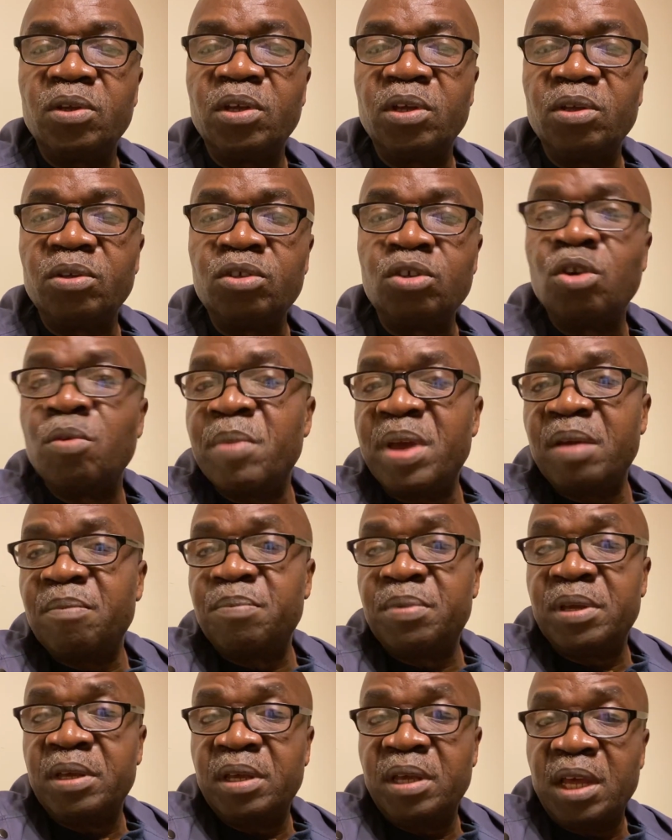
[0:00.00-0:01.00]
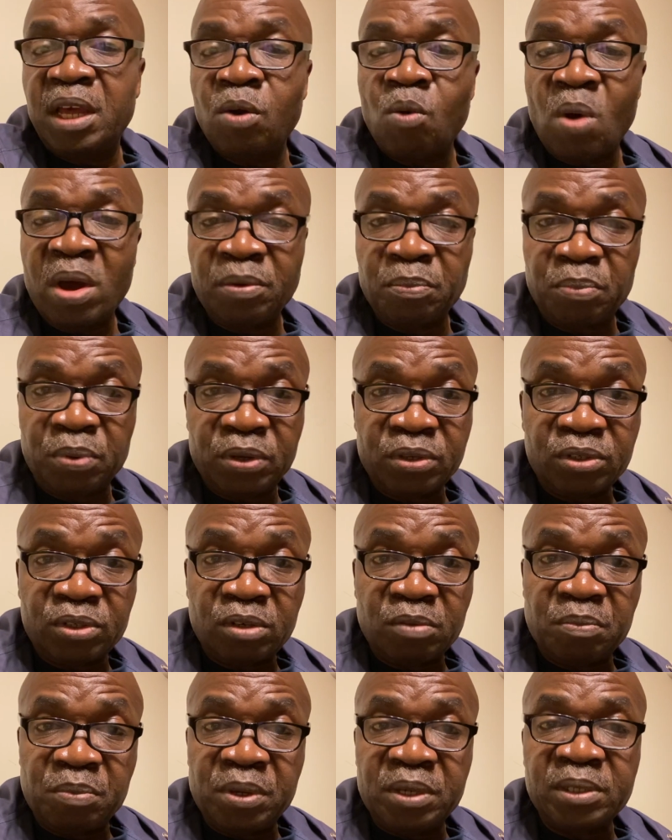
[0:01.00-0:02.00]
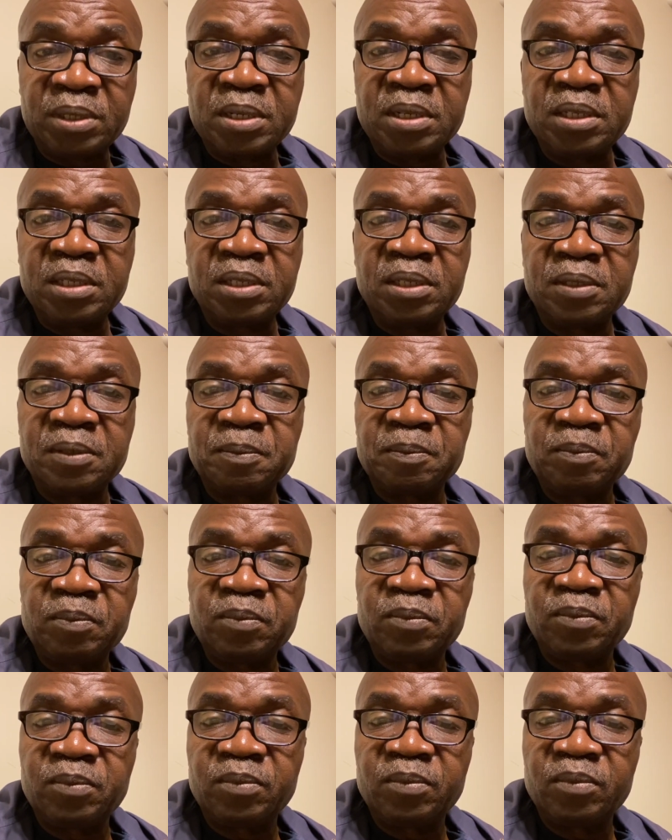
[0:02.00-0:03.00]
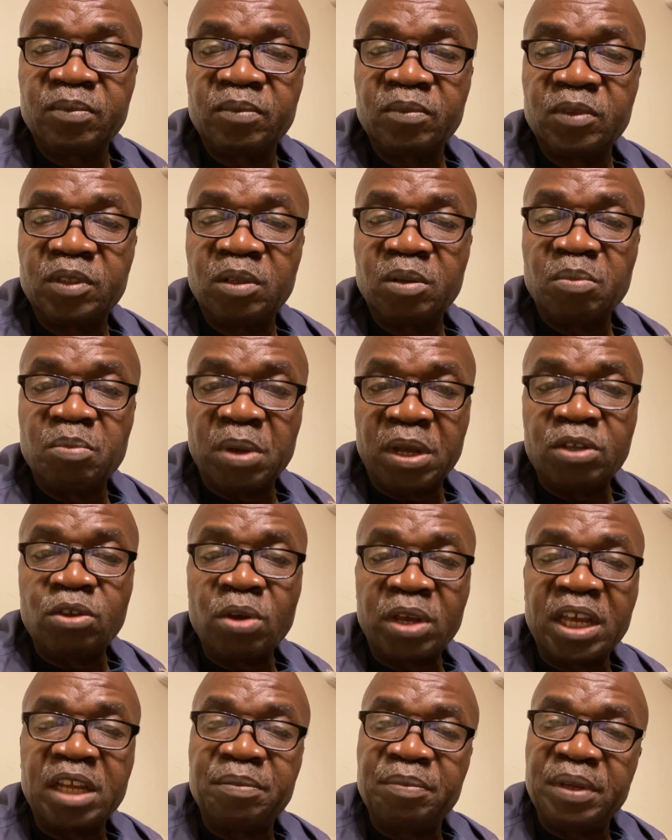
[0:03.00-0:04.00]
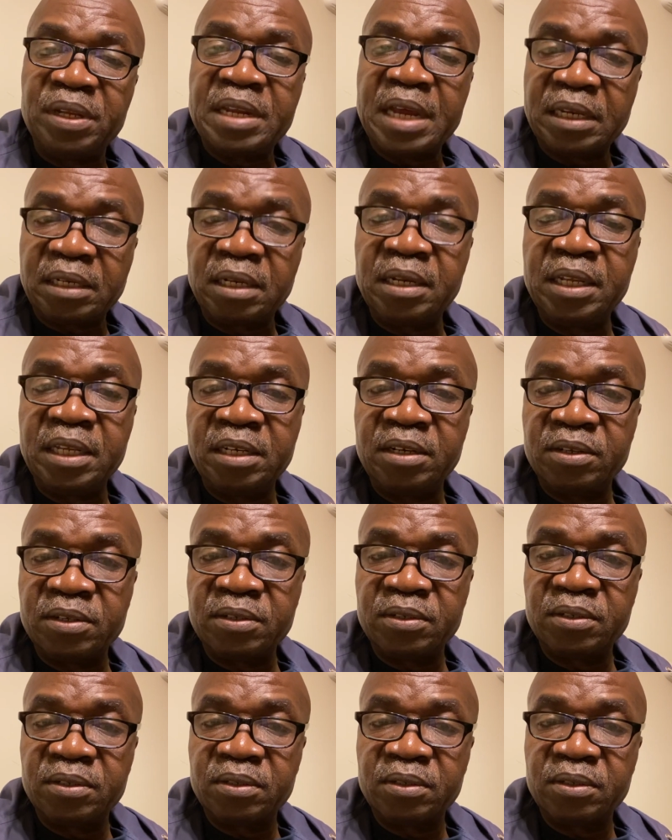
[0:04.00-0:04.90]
you may be a one-person business, but you can be that leader.